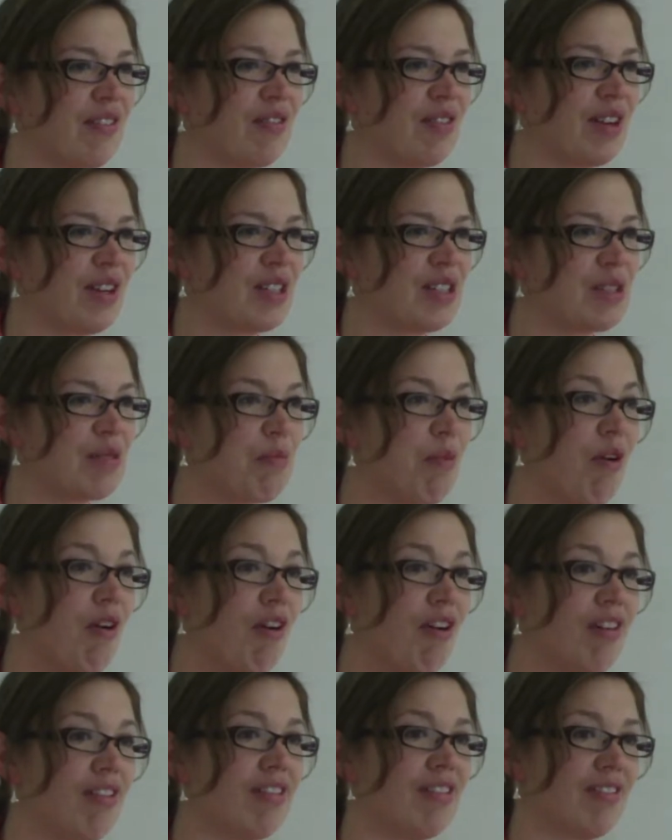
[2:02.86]
a very
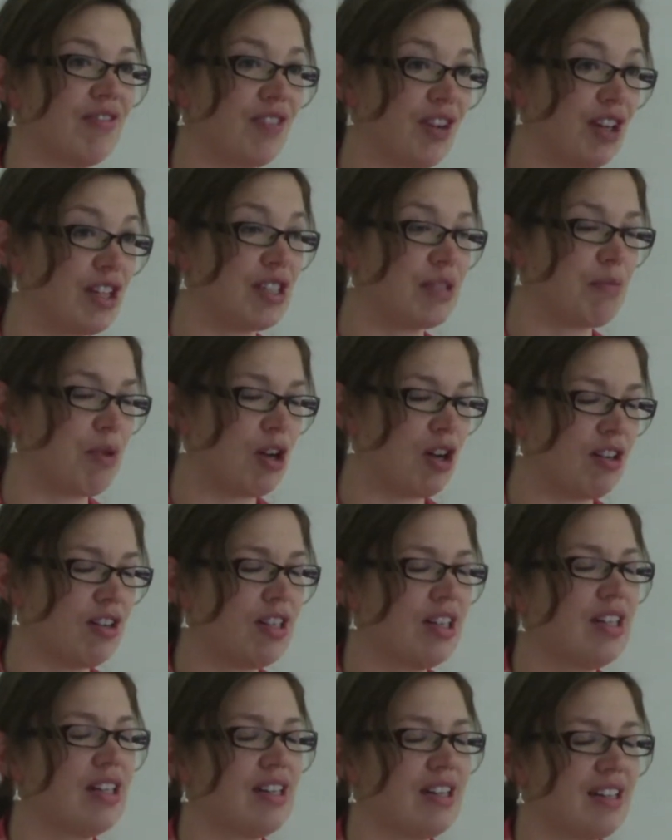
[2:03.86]
small
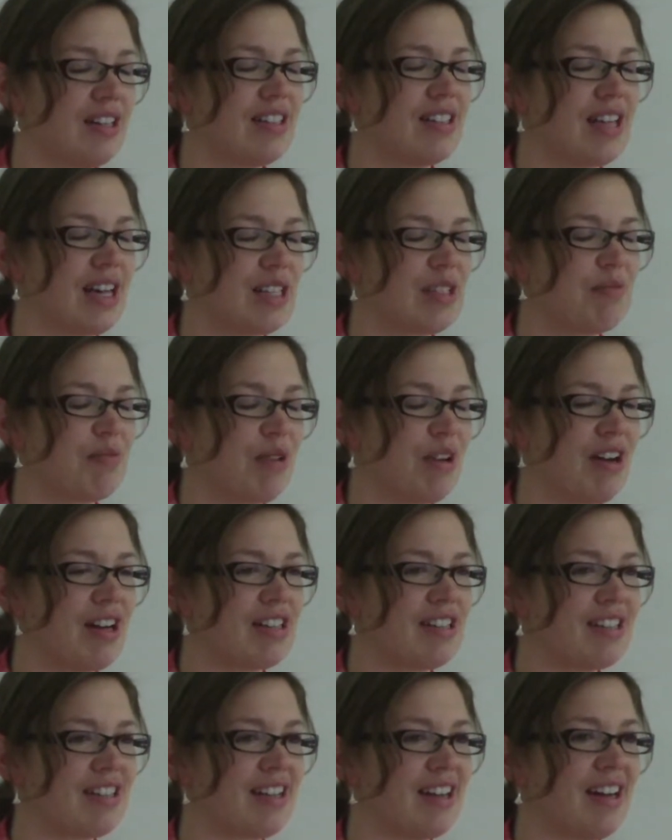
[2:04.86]
test
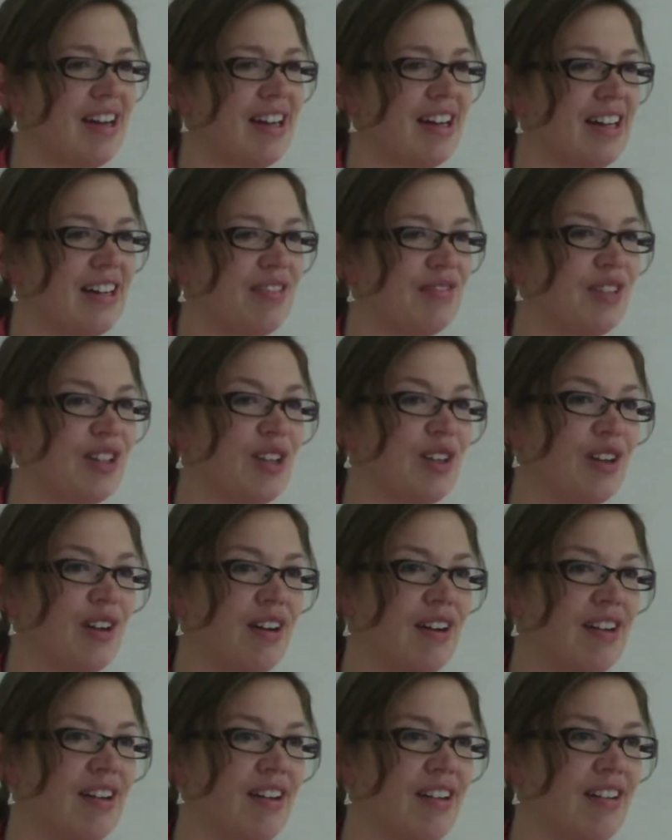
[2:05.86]
plot vineyard
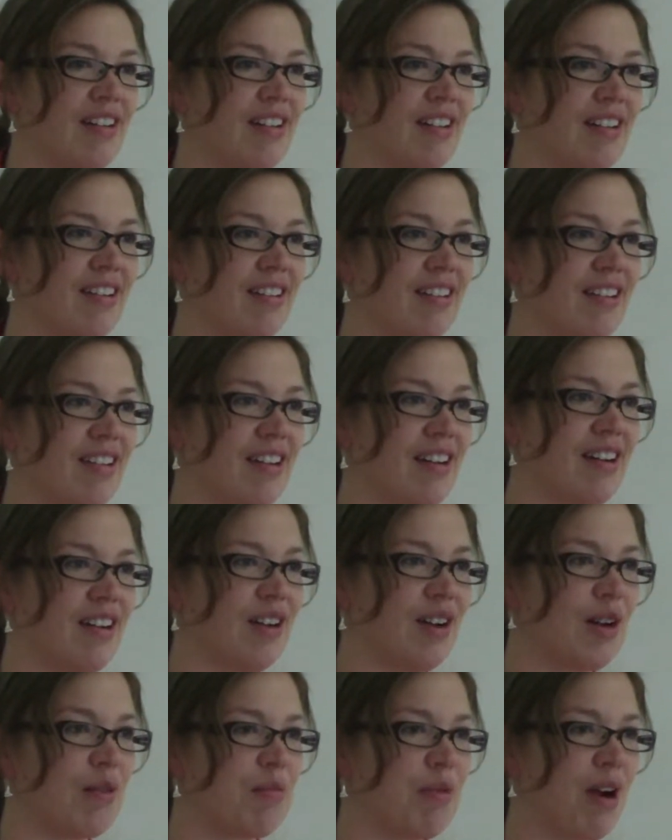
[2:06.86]
on
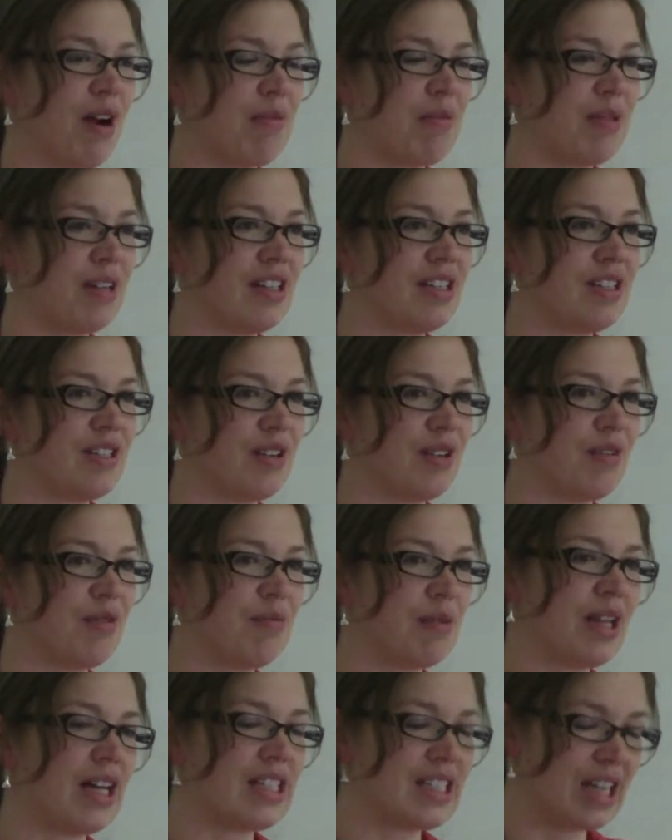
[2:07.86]
our property.
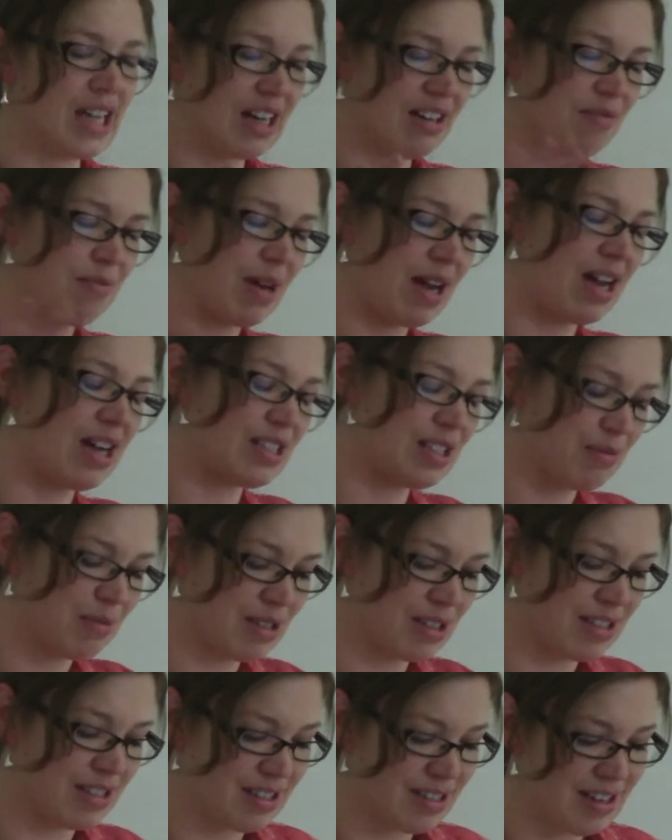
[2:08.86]
But that's kind of my
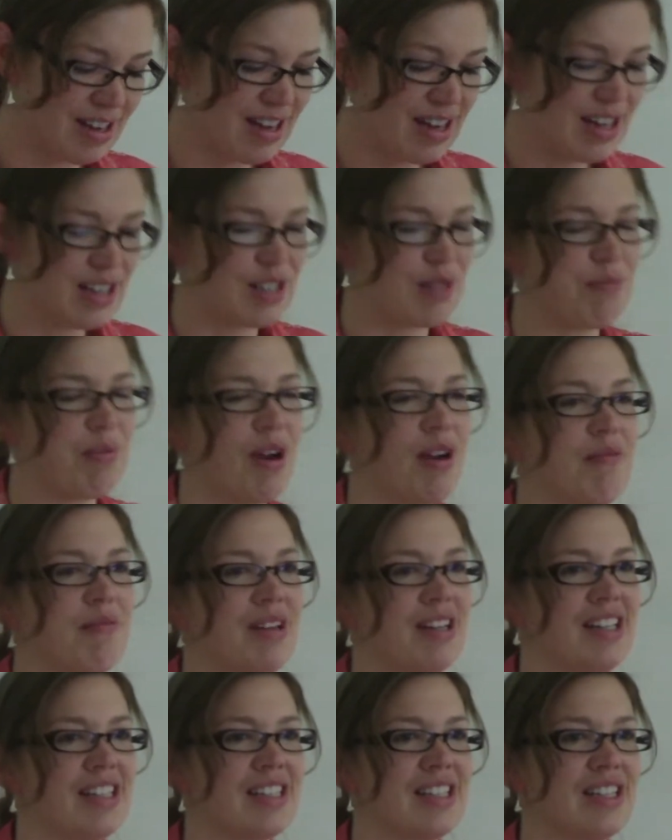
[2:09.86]
husband's
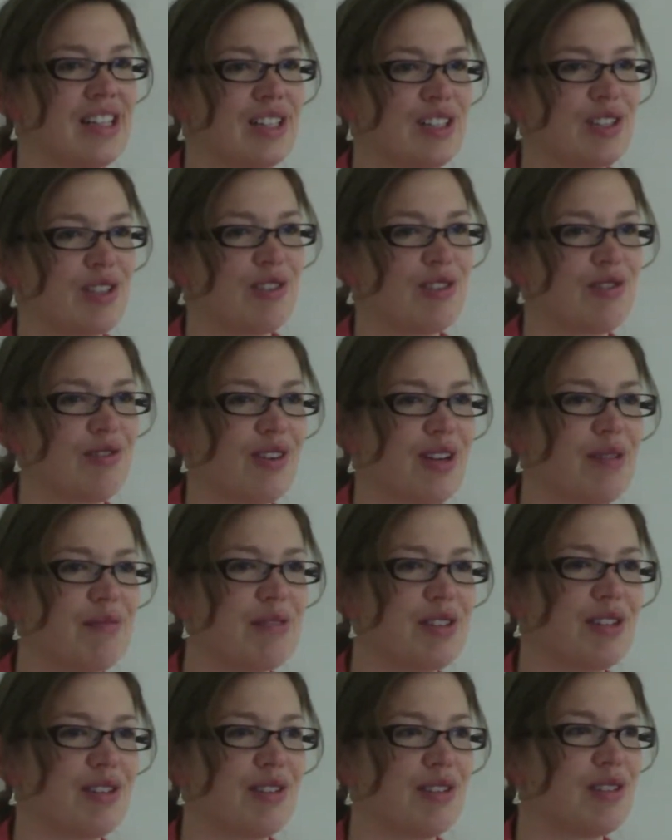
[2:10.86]
department. It's an excuse for him
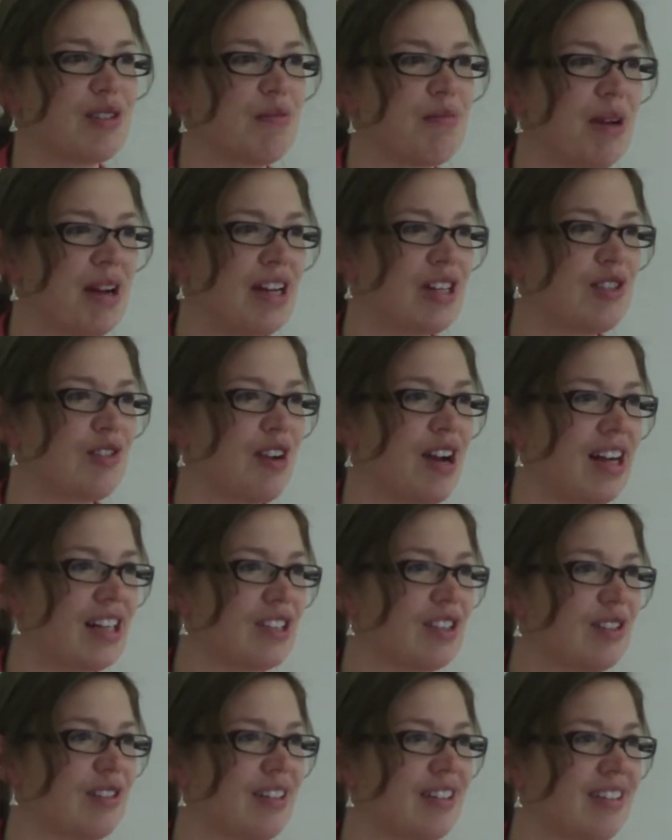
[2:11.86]
to buy a
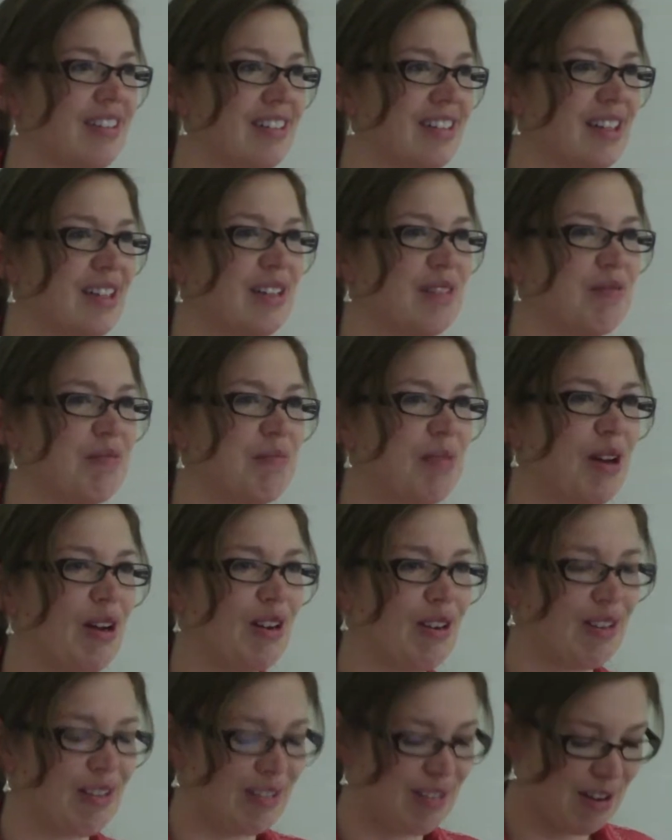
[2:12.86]
tractor and
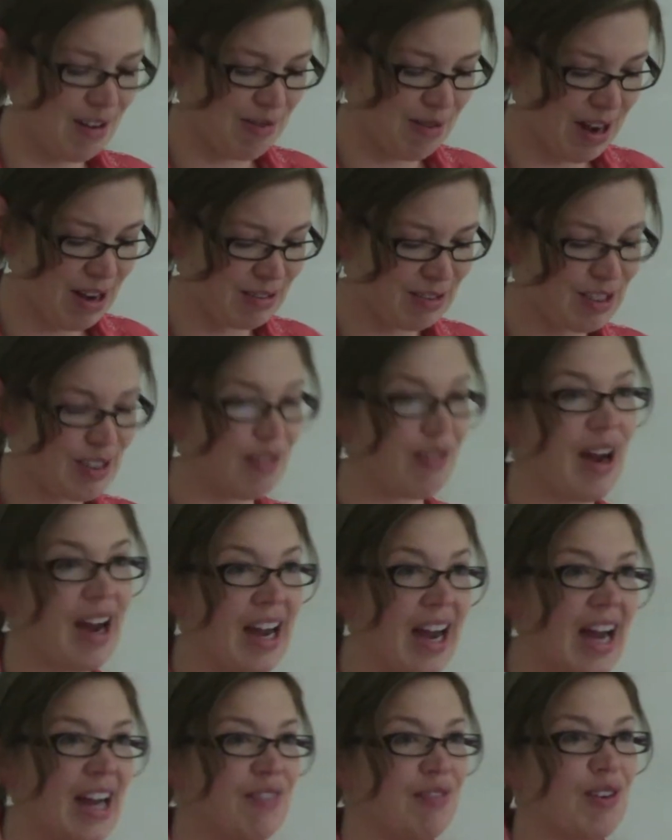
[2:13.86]
putter around. So
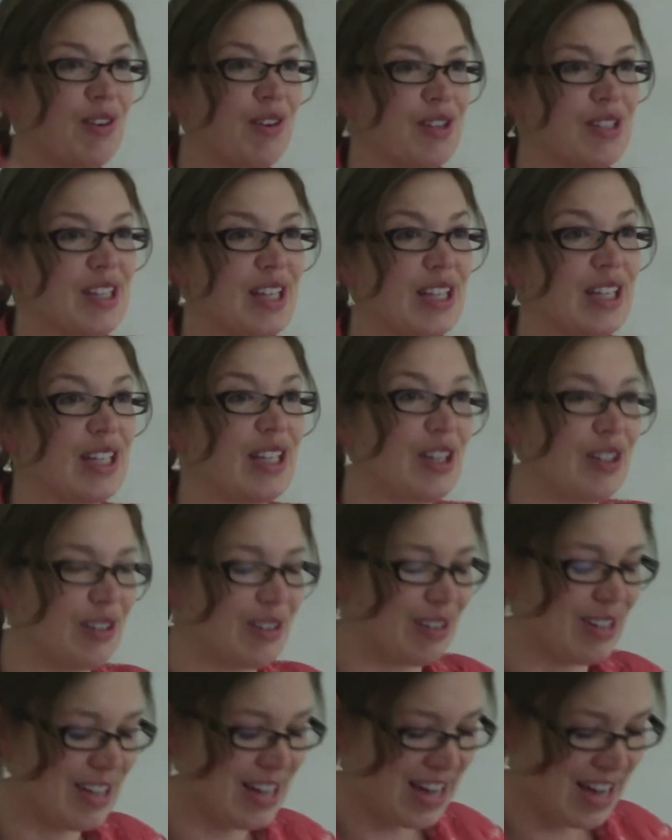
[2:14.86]
I focus on the legal
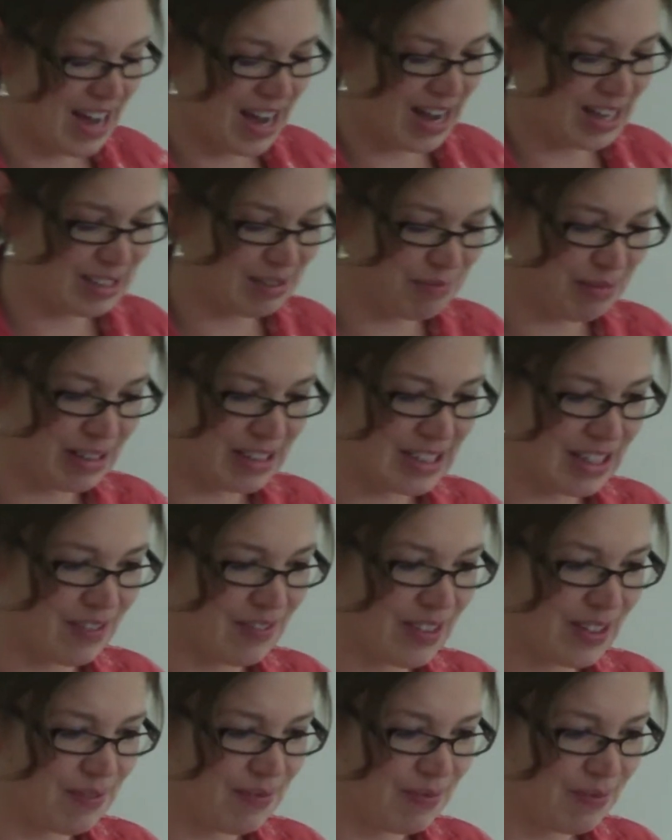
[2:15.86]
aspects
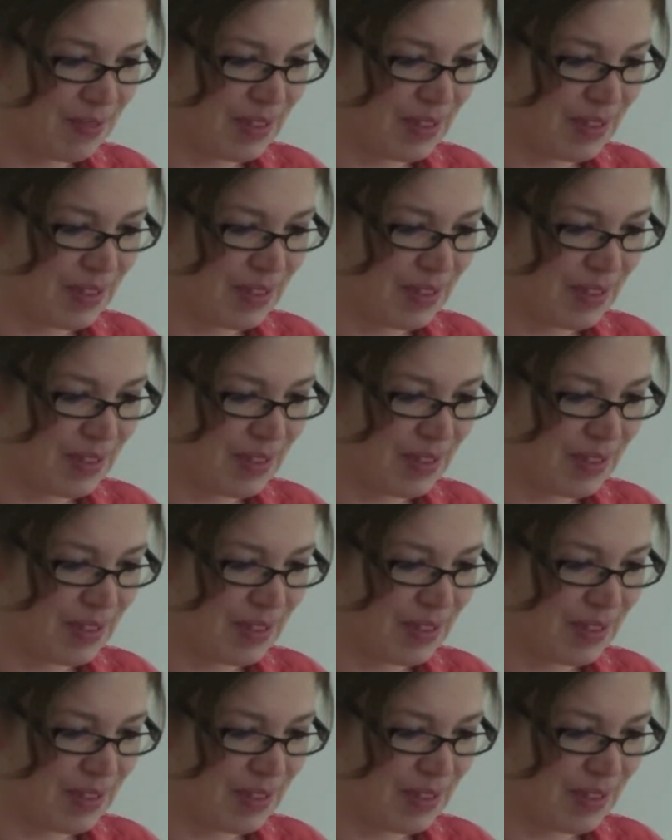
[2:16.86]
of it.